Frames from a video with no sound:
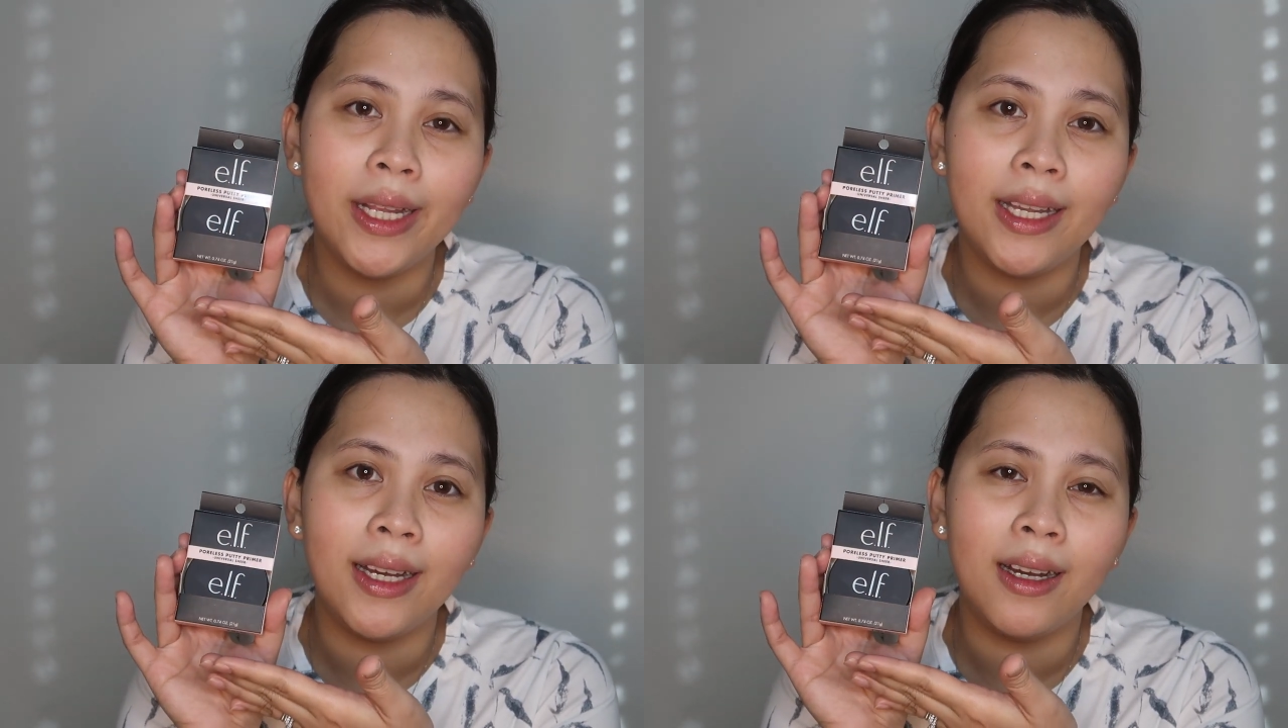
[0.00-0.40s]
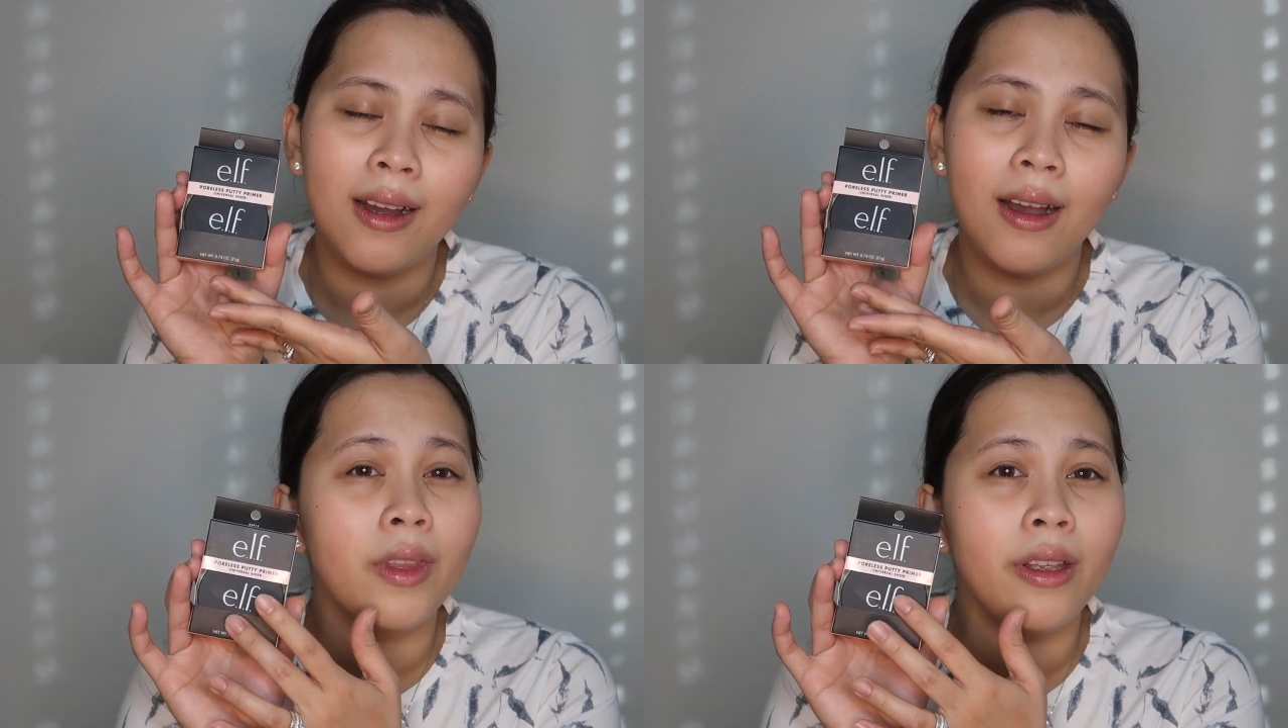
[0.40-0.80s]

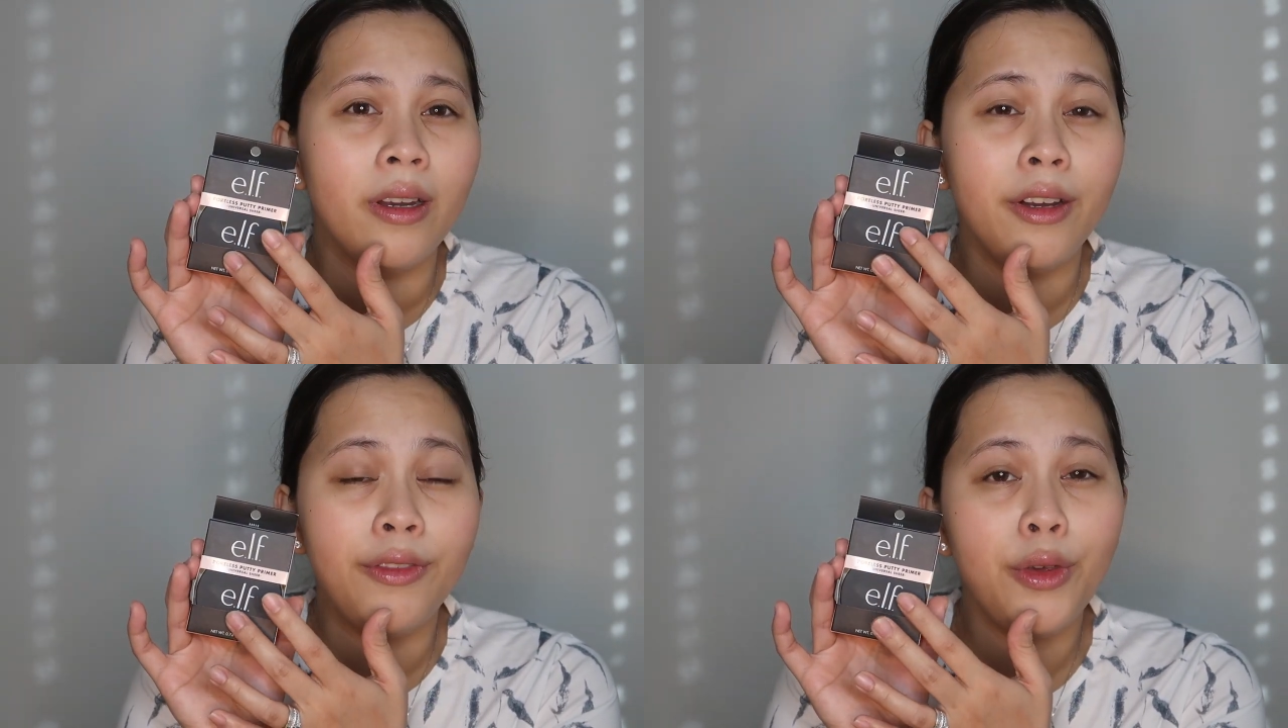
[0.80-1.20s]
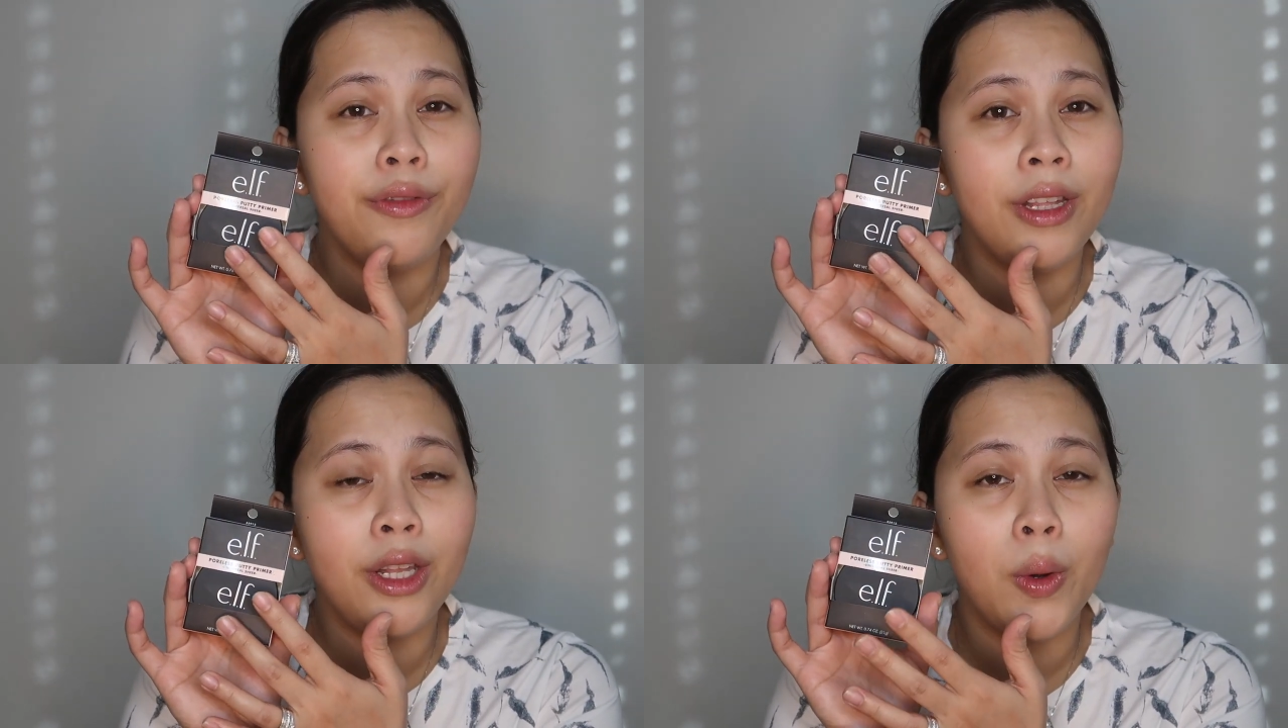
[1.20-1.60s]
ng review
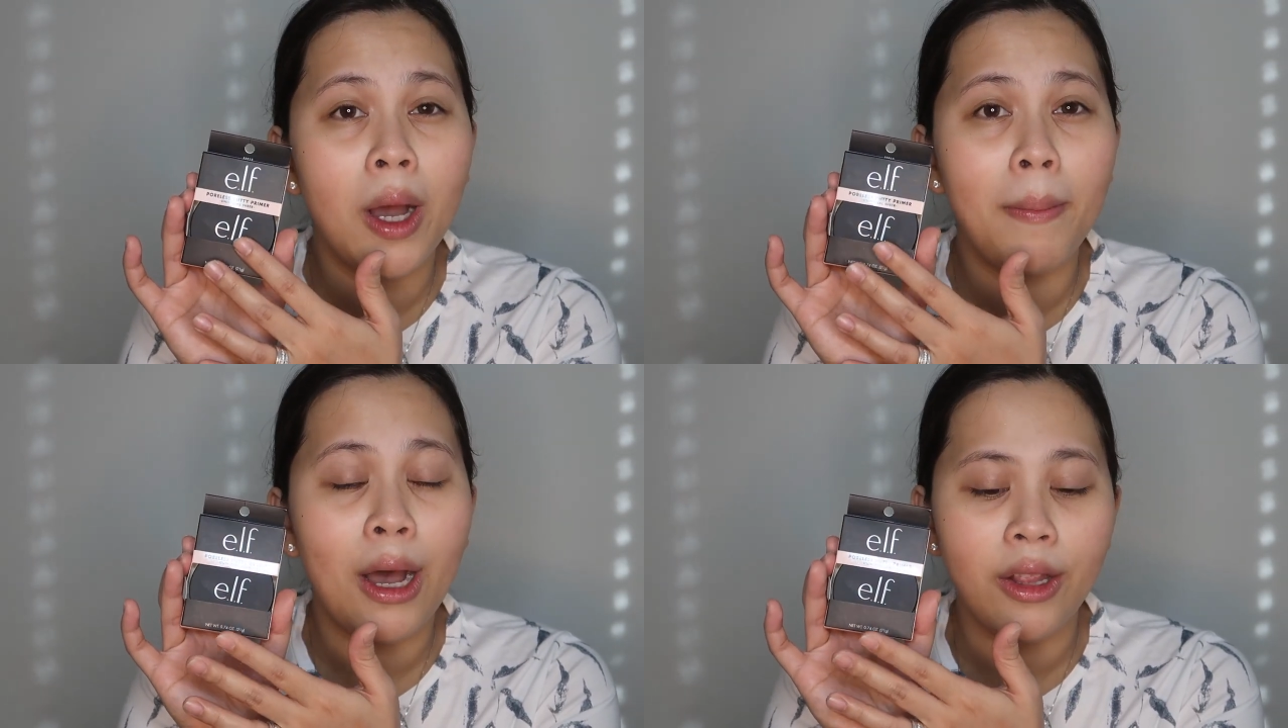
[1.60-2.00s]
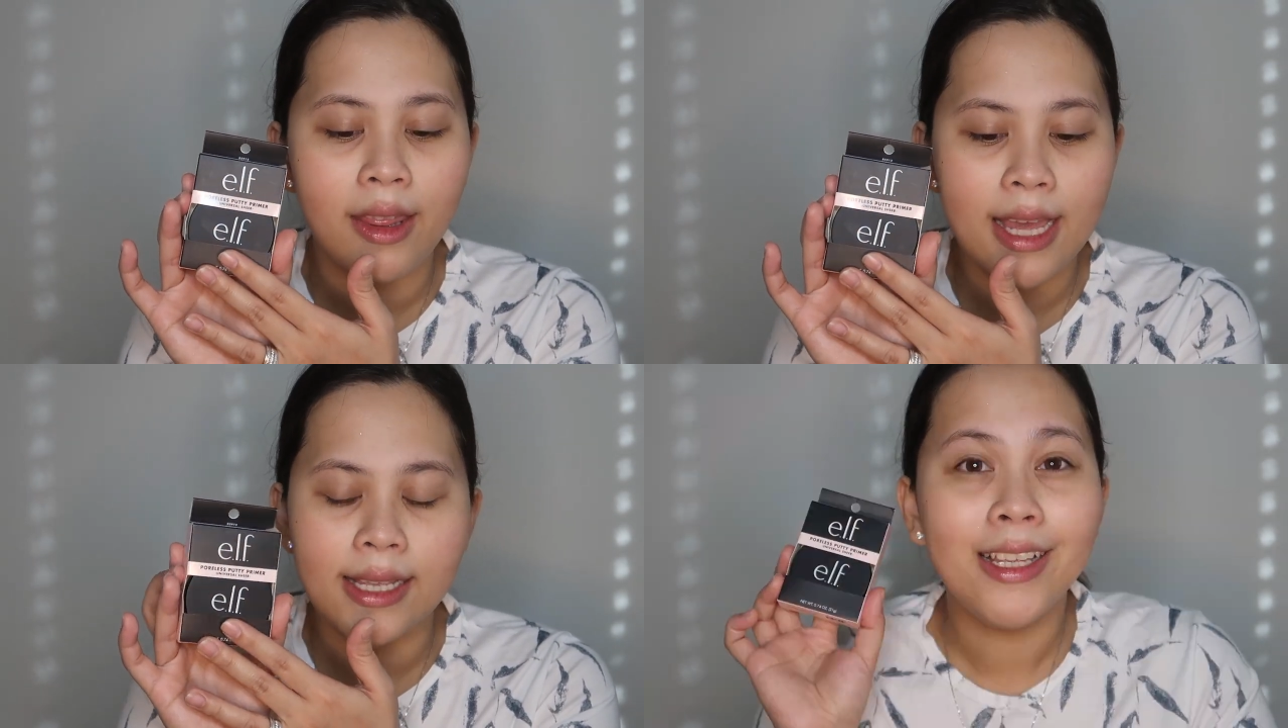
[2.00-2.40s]
video about
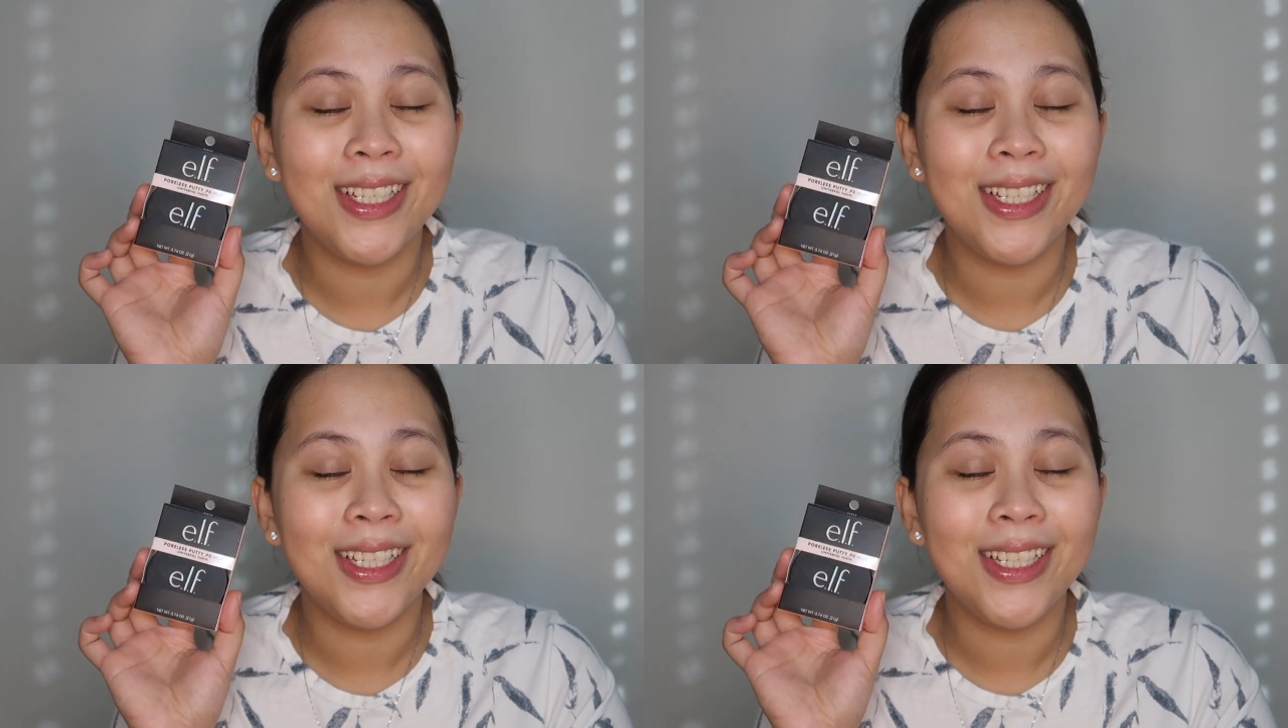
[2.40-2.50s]
this.